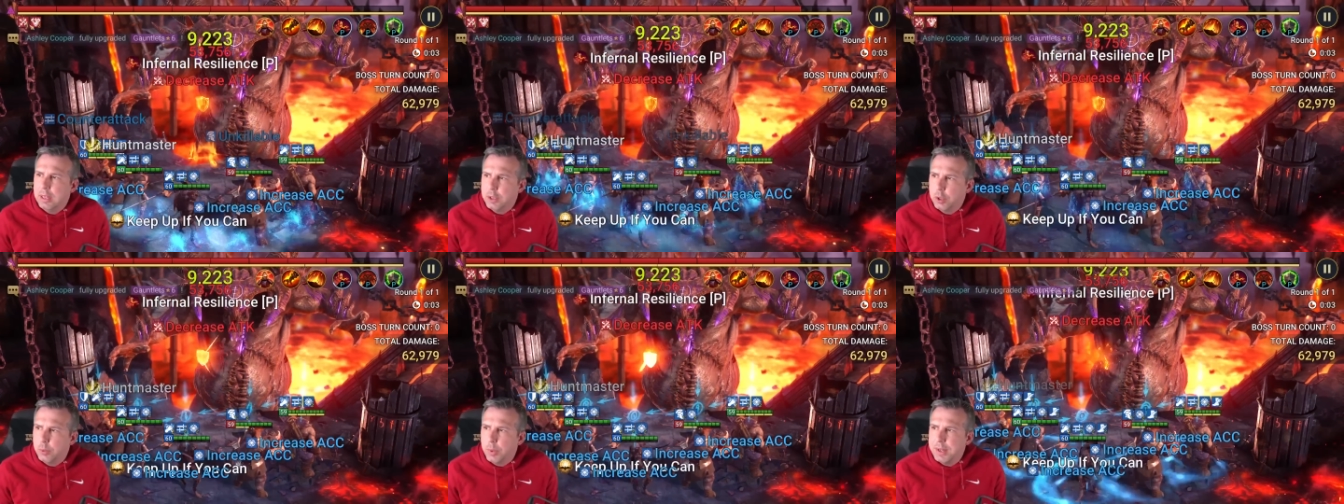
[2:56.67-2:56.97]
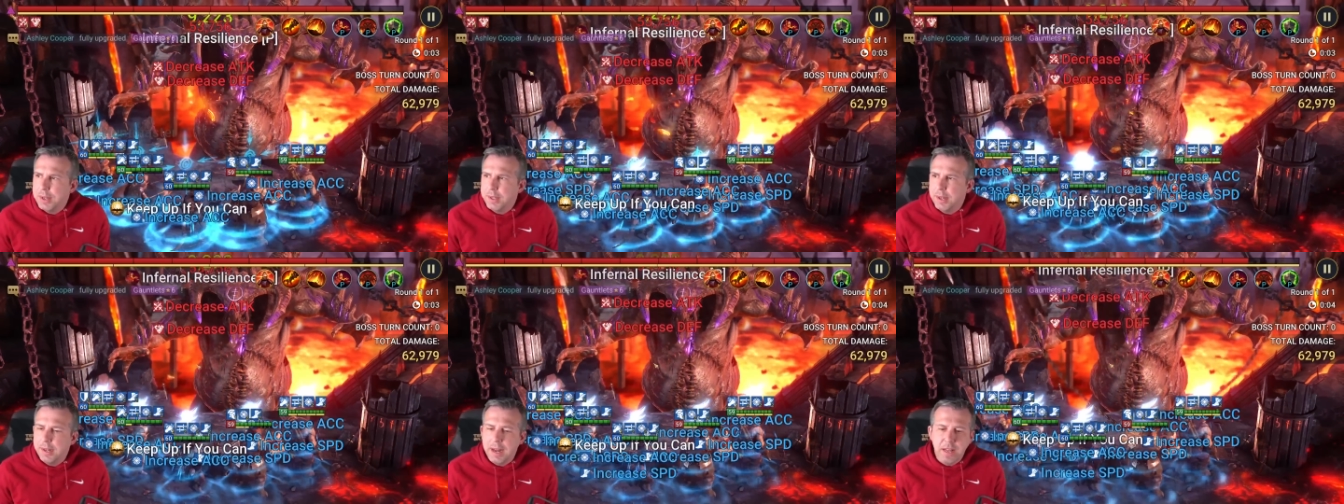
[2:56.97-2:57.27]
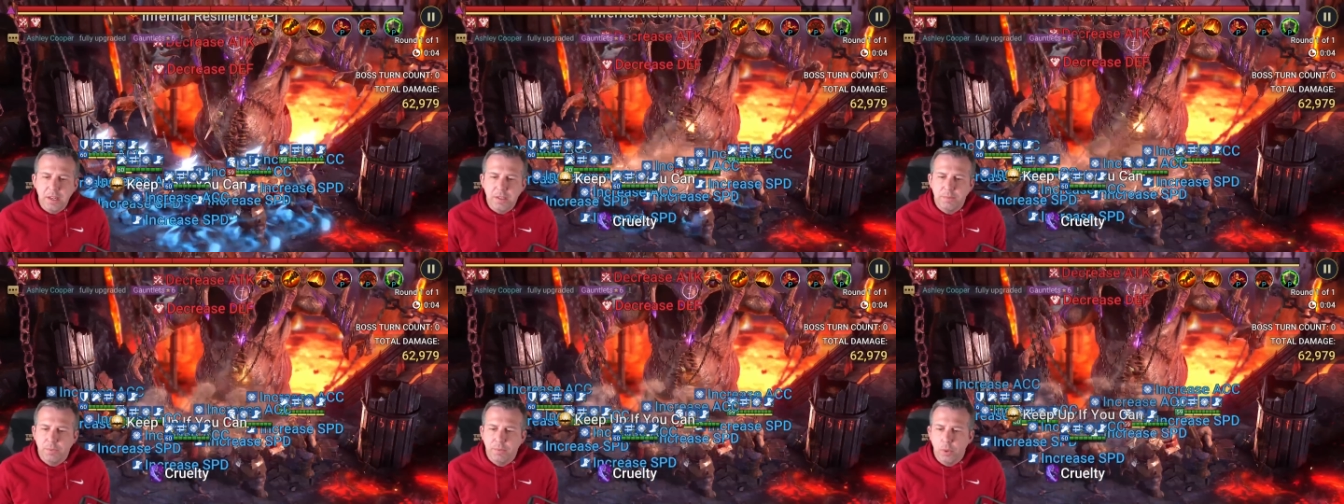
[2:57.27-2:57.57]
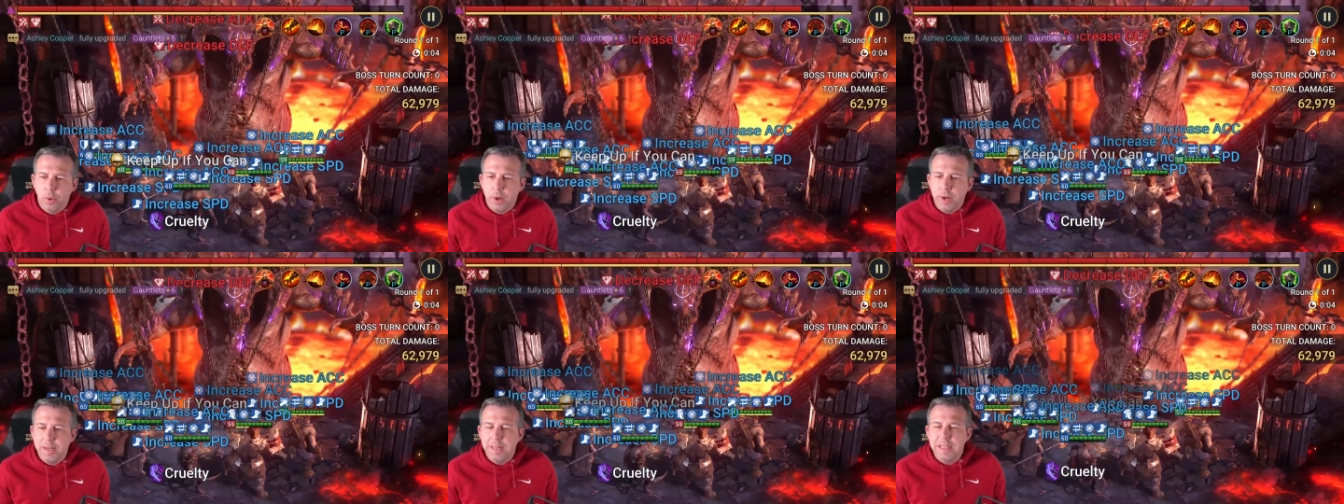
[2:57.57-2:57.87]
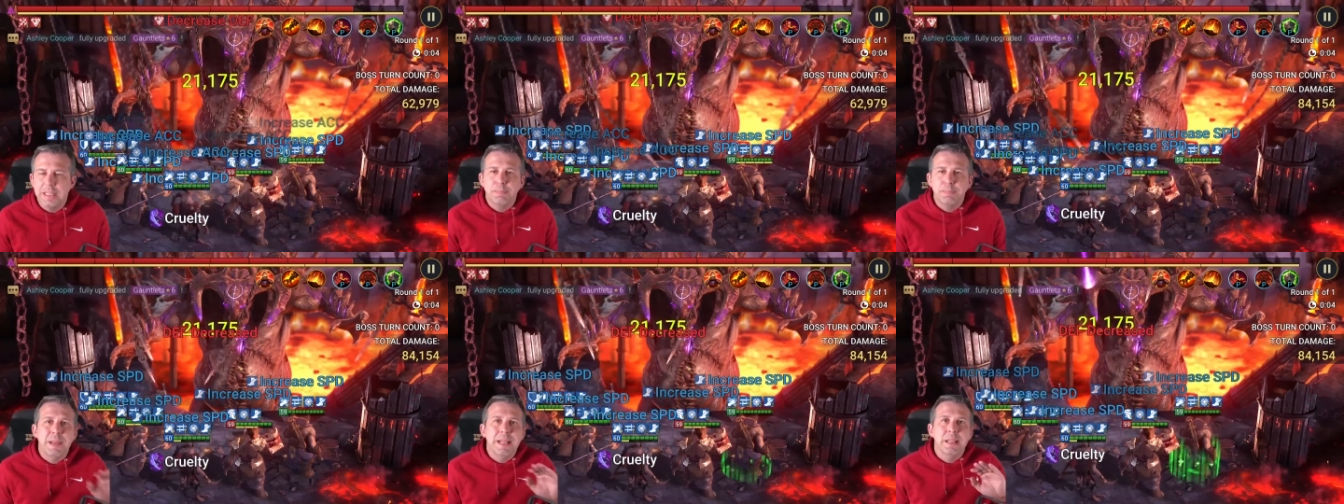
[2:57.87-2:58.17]
It's always against Void.
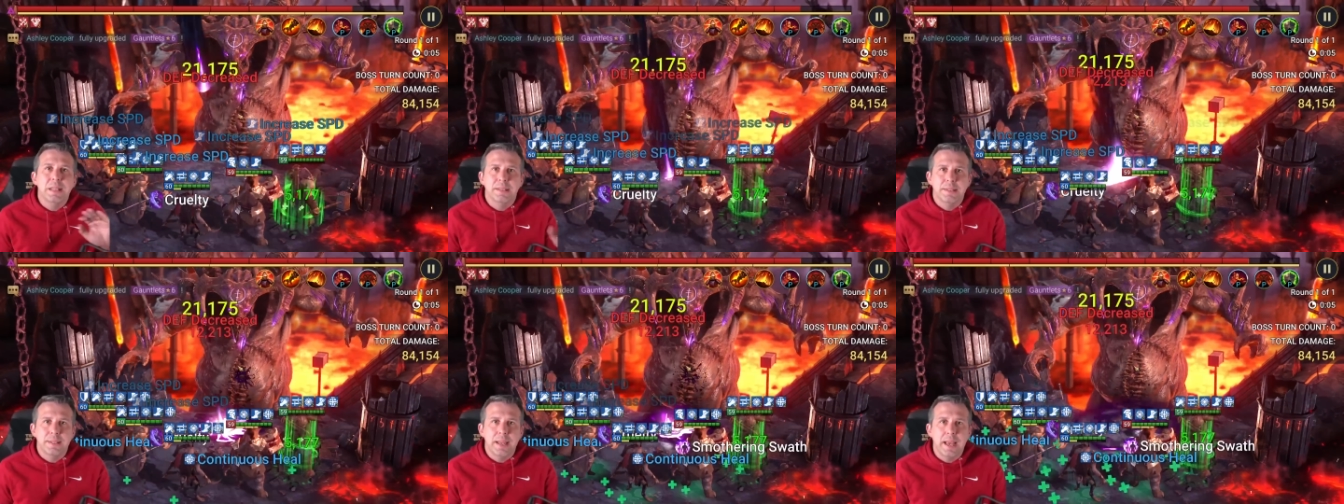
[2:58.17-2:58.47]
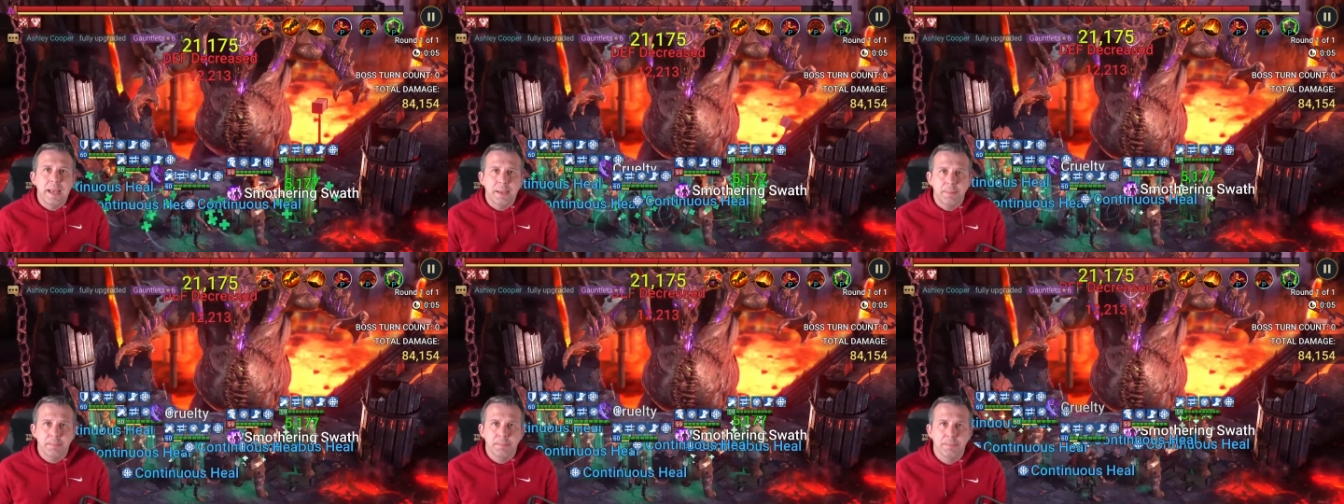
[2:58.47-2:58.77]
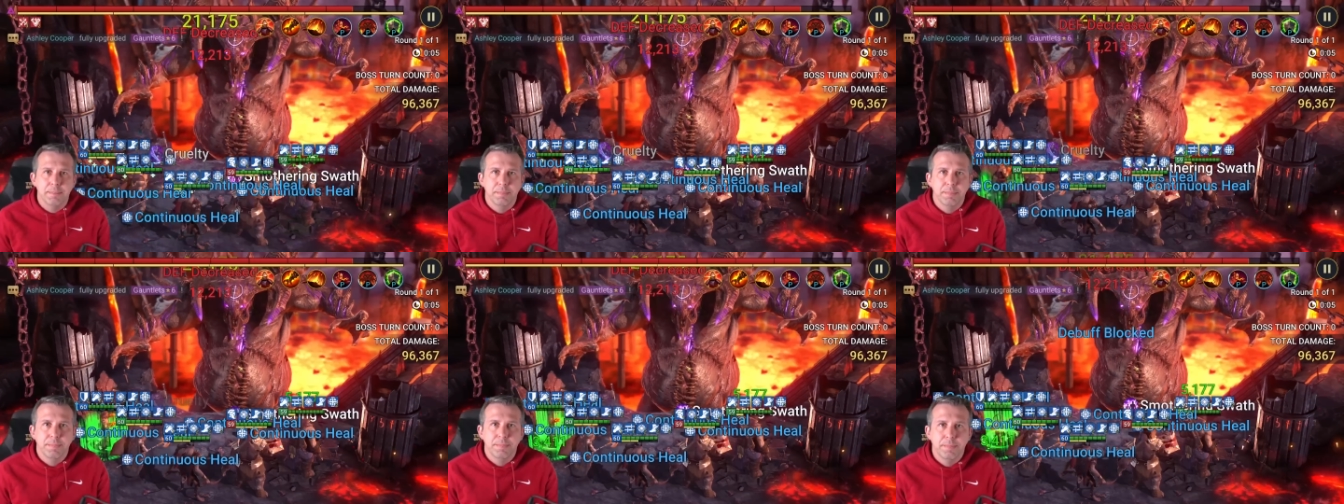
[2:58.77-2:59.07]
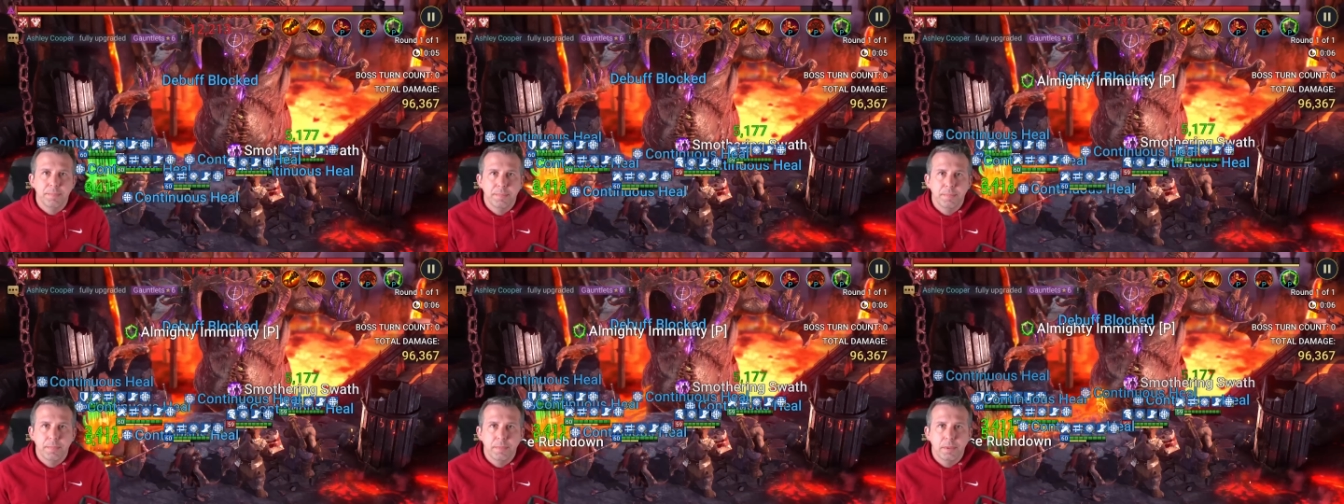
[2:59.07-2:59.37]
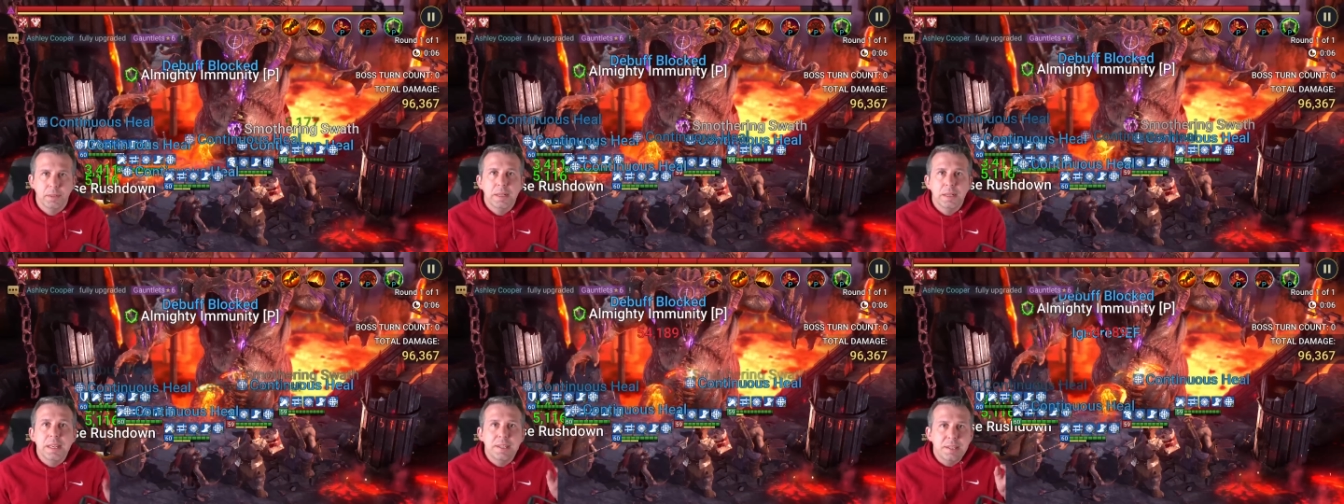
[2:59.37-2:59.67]
It's been the same.
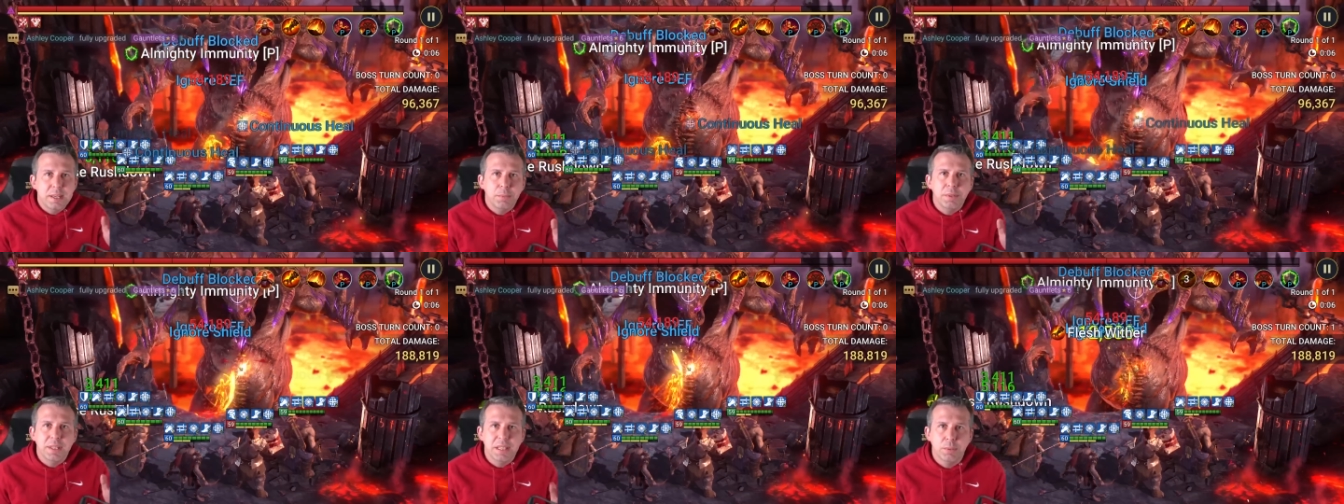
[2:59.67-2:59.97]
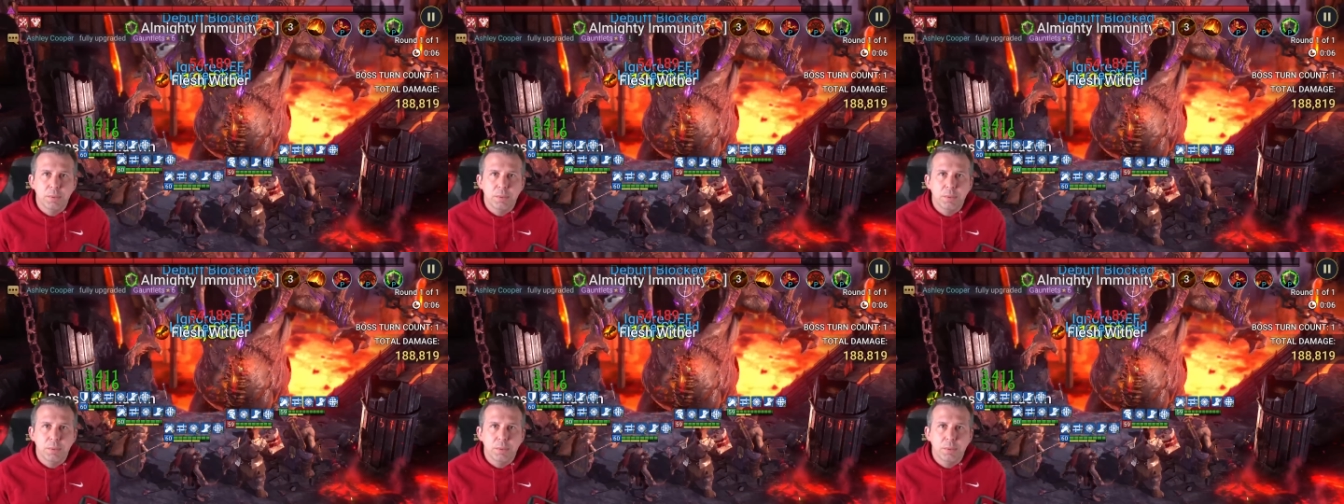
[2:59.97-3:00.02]
Let's see what